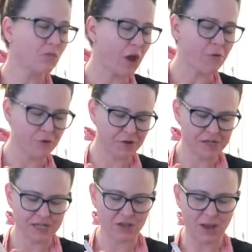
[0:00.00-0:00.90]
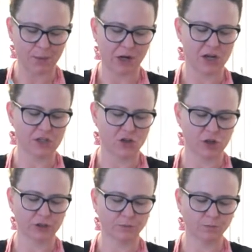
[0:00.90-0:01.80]
I really needed that picante
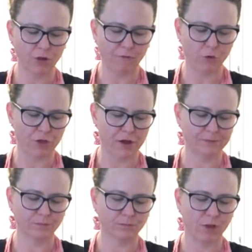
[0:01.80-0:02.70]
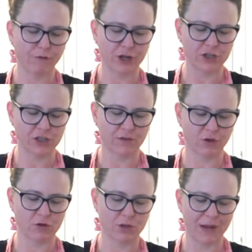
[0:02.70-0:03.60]
sauce for the freshness of
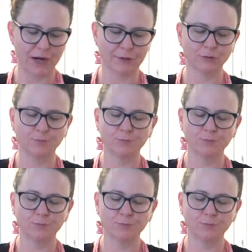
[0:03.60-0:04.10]
those tomatoes.